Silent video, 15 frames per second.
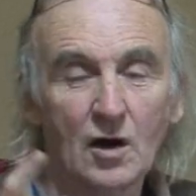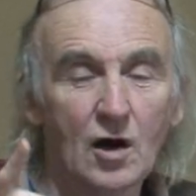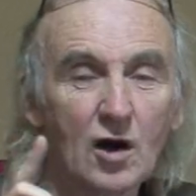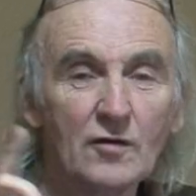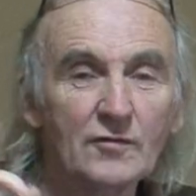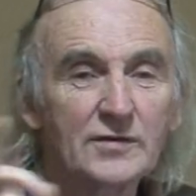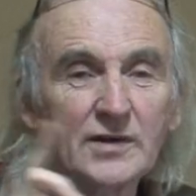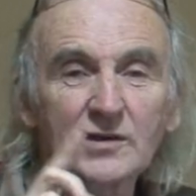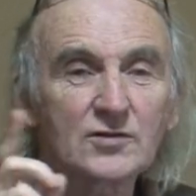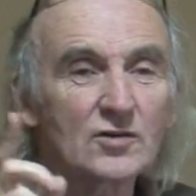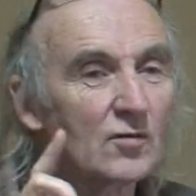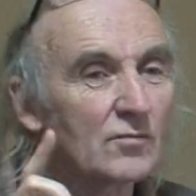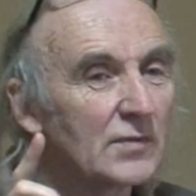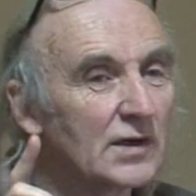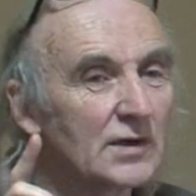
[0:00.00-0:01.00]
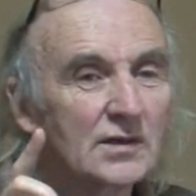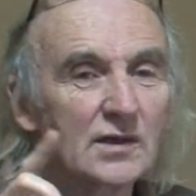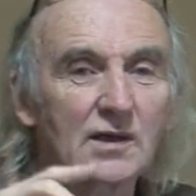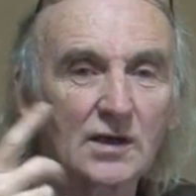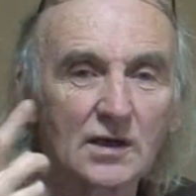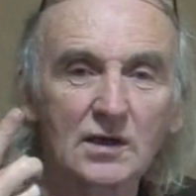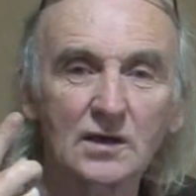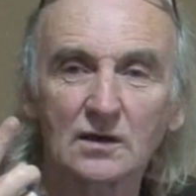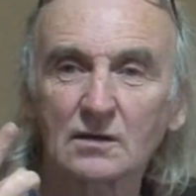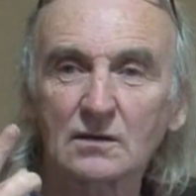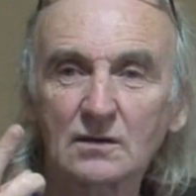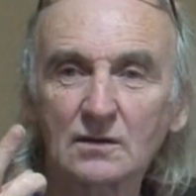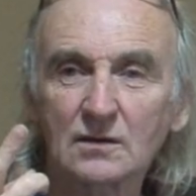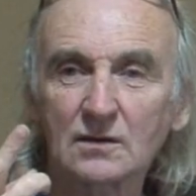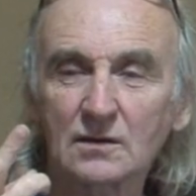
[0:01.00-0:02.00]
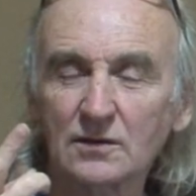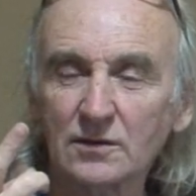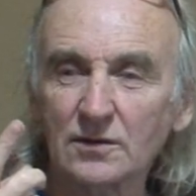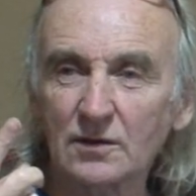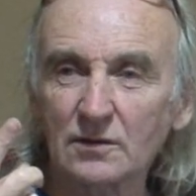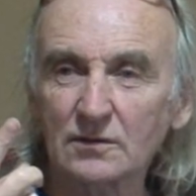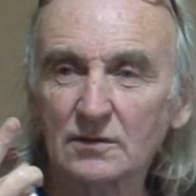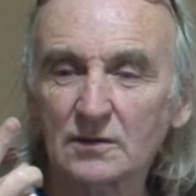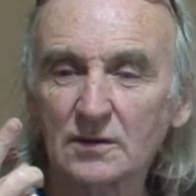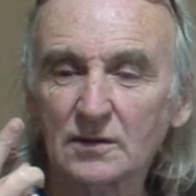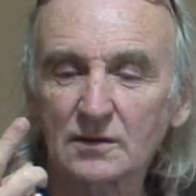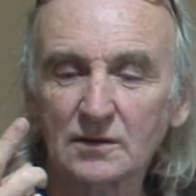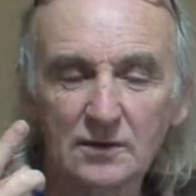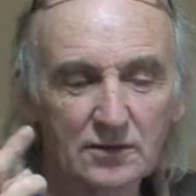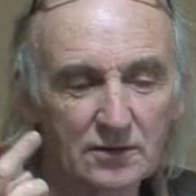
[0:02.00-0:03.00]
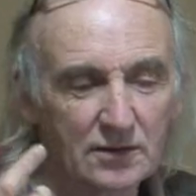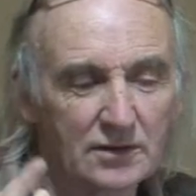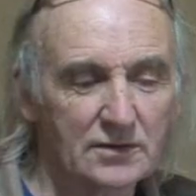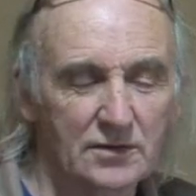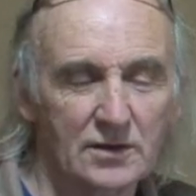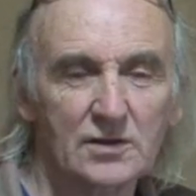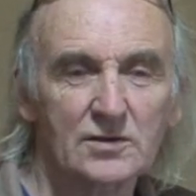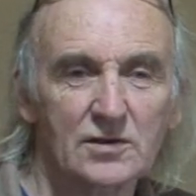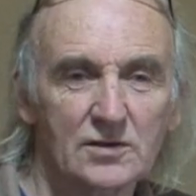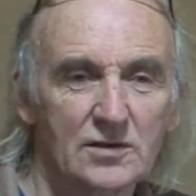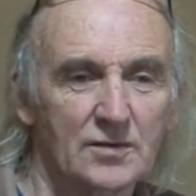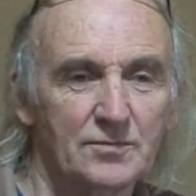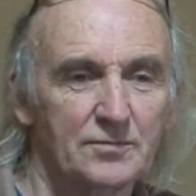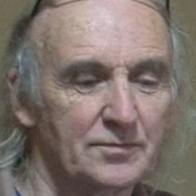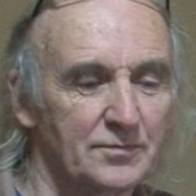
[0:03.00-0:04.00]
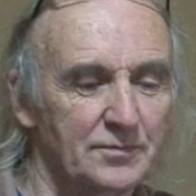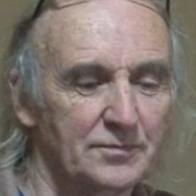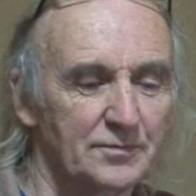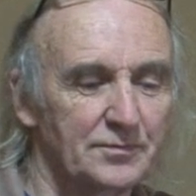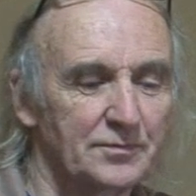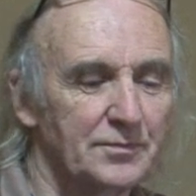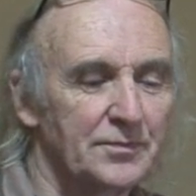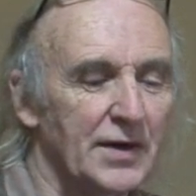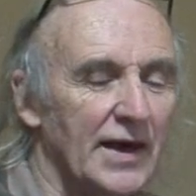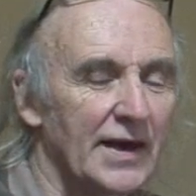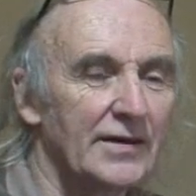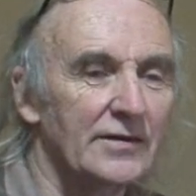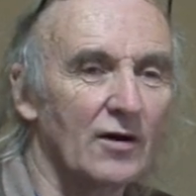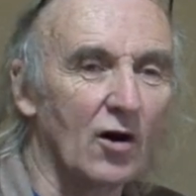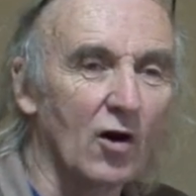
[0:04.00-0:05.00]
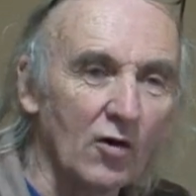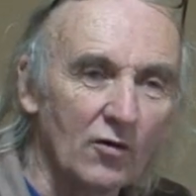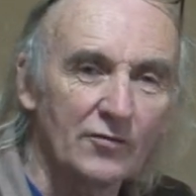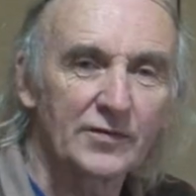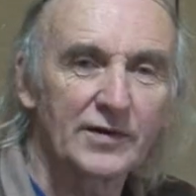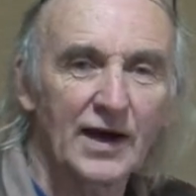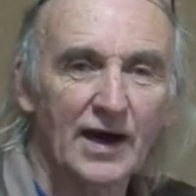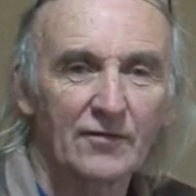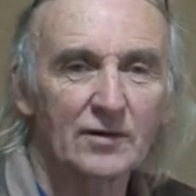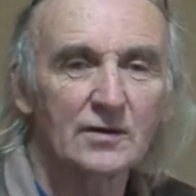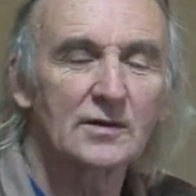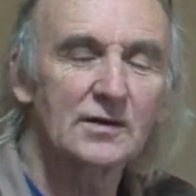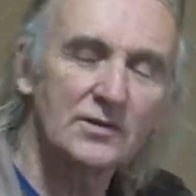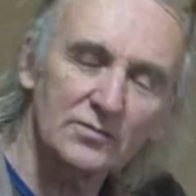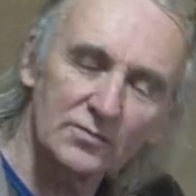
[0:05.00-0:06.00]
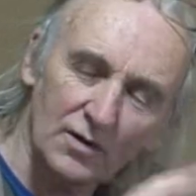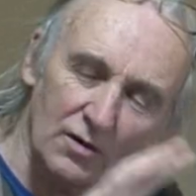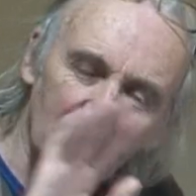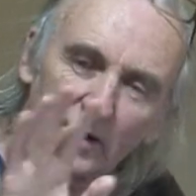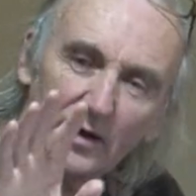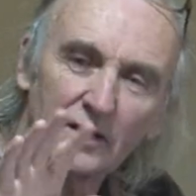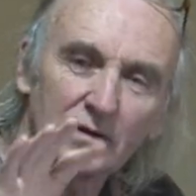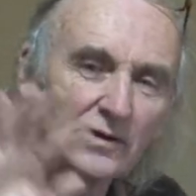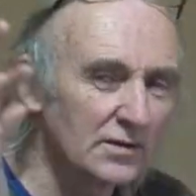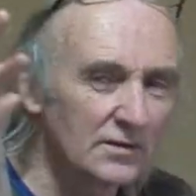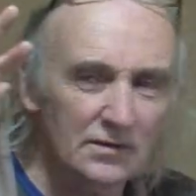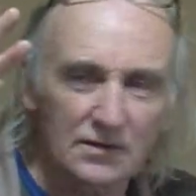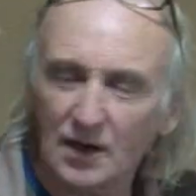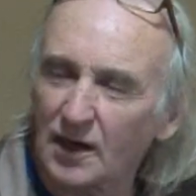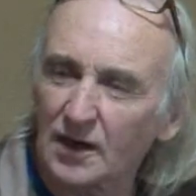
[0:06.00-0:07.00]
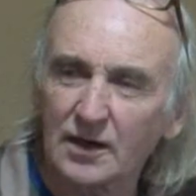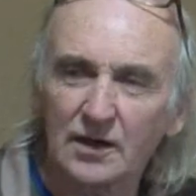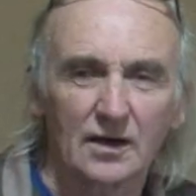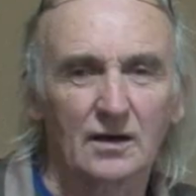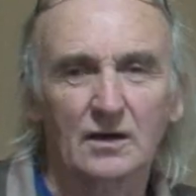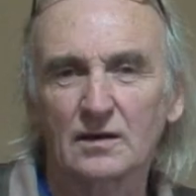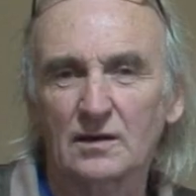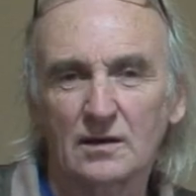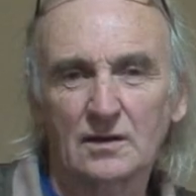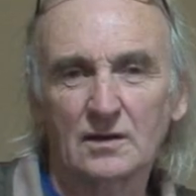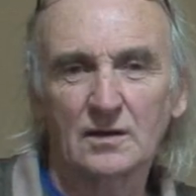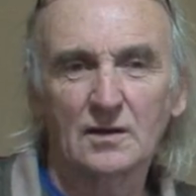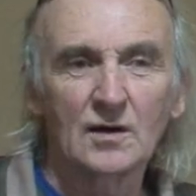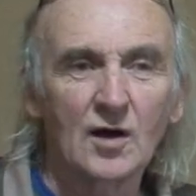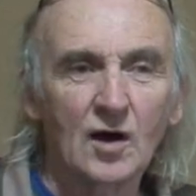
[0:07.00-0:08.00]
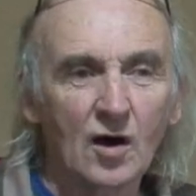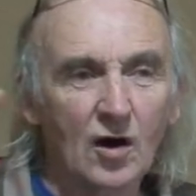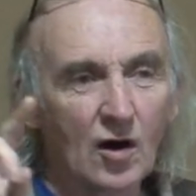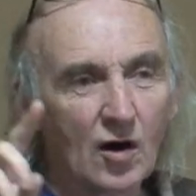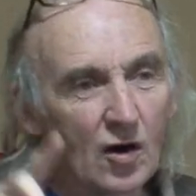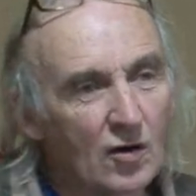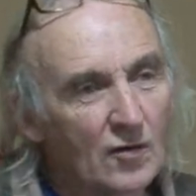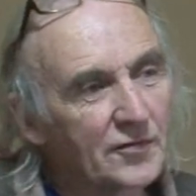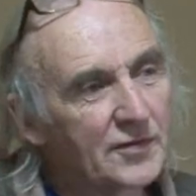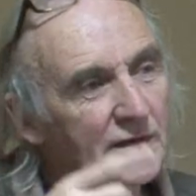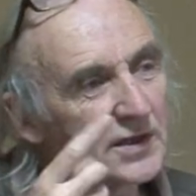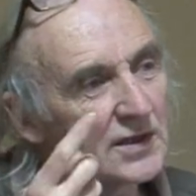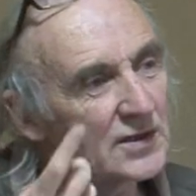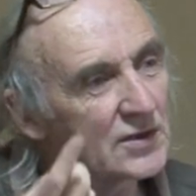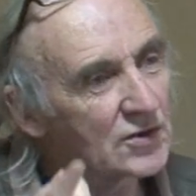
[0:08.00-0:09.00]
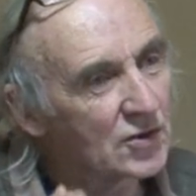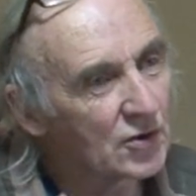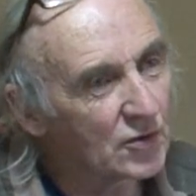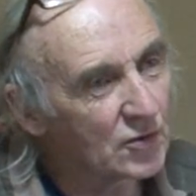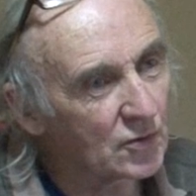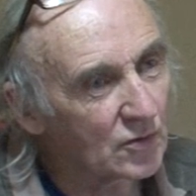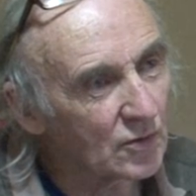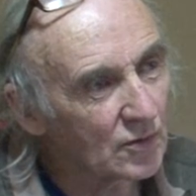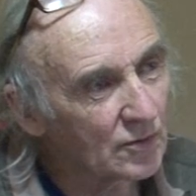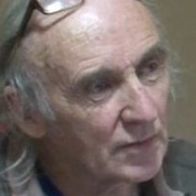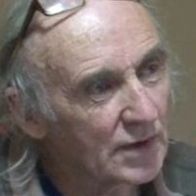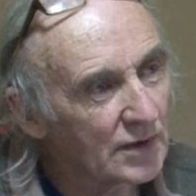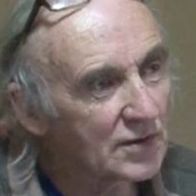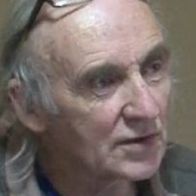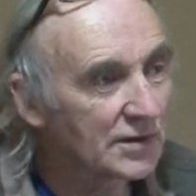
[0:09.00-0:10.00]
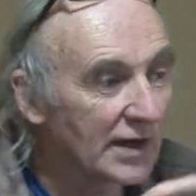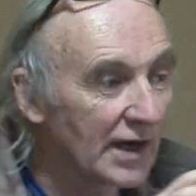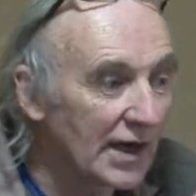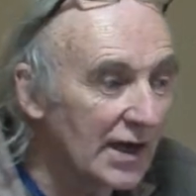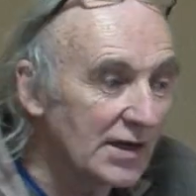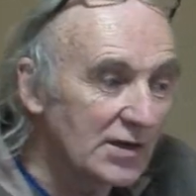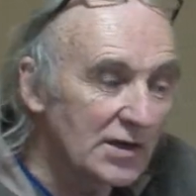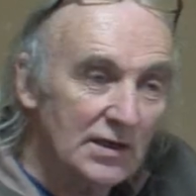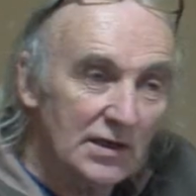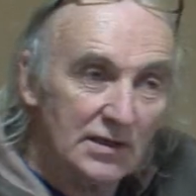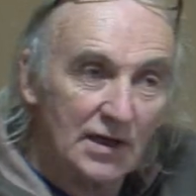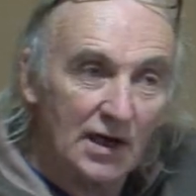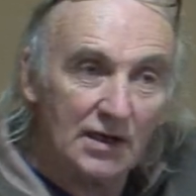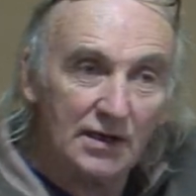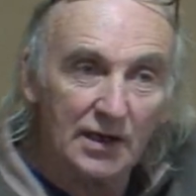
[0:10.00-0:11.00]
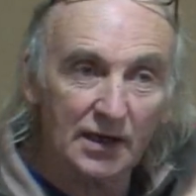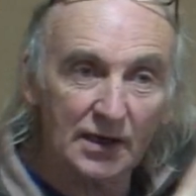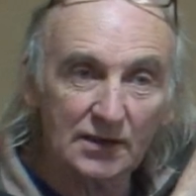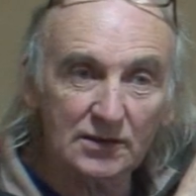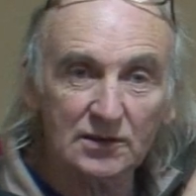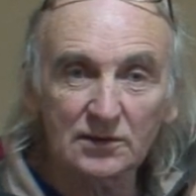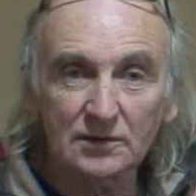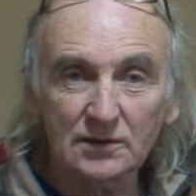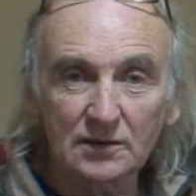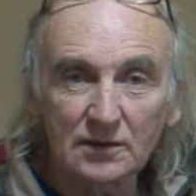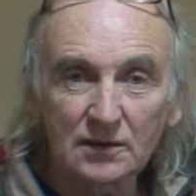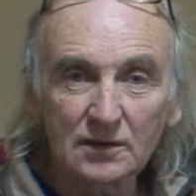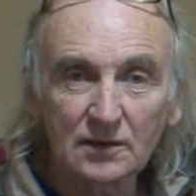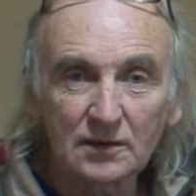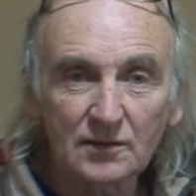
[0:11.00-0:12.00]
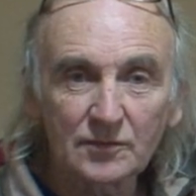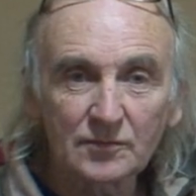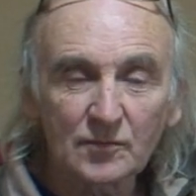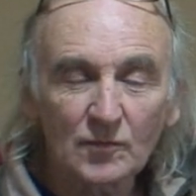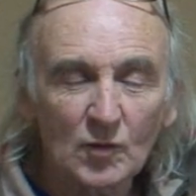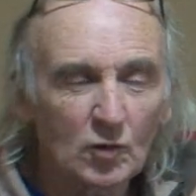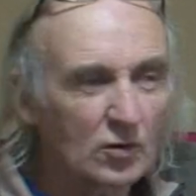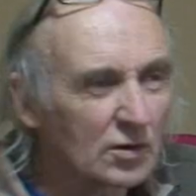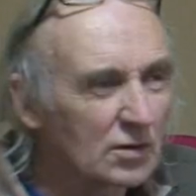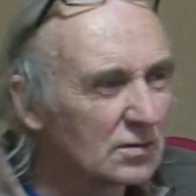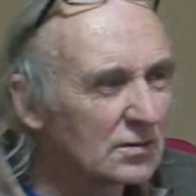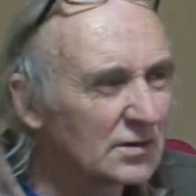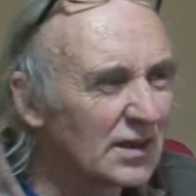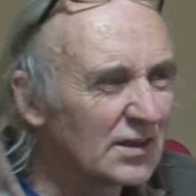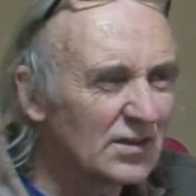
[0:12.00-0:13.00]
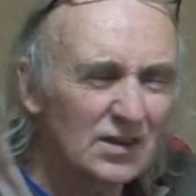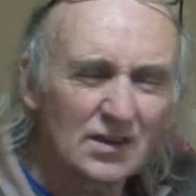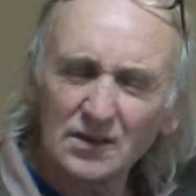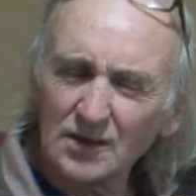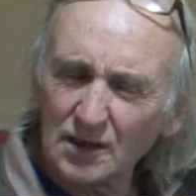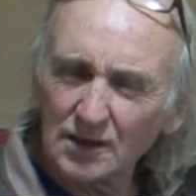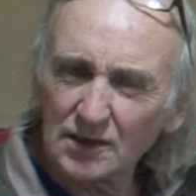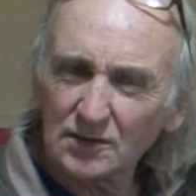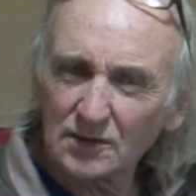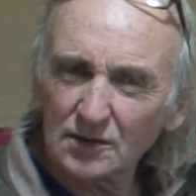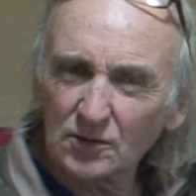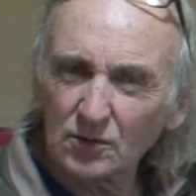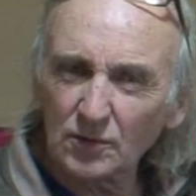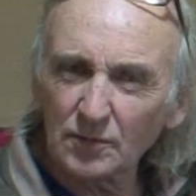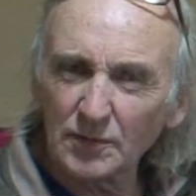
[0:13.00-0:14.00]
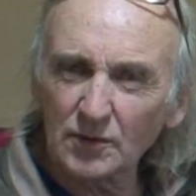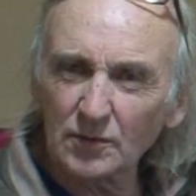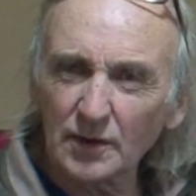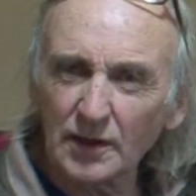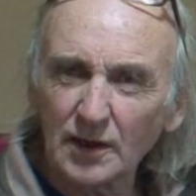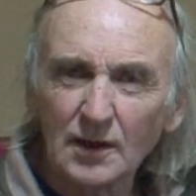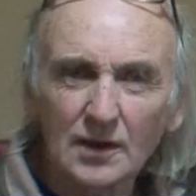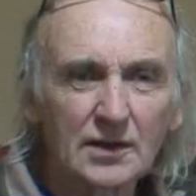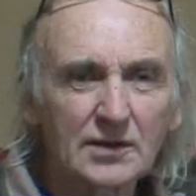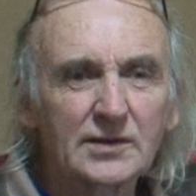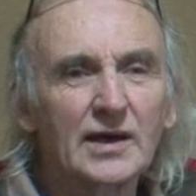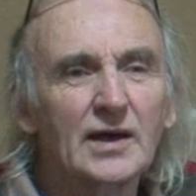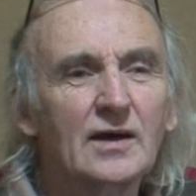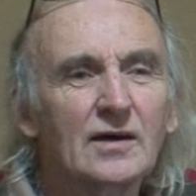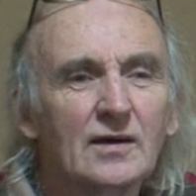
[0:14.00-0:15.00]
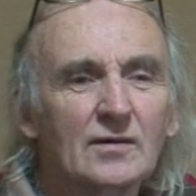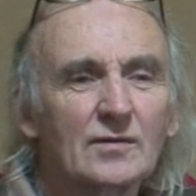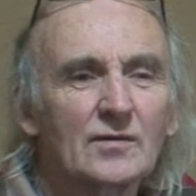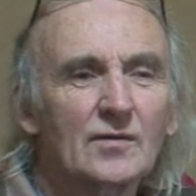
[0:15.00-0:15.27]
Of does not mean gi, you know. You can, this is the pen of Gavin. That's okay. Kagare. Of these two means de nigi nangnes, or de nigi nangnes uh, kogo ah, De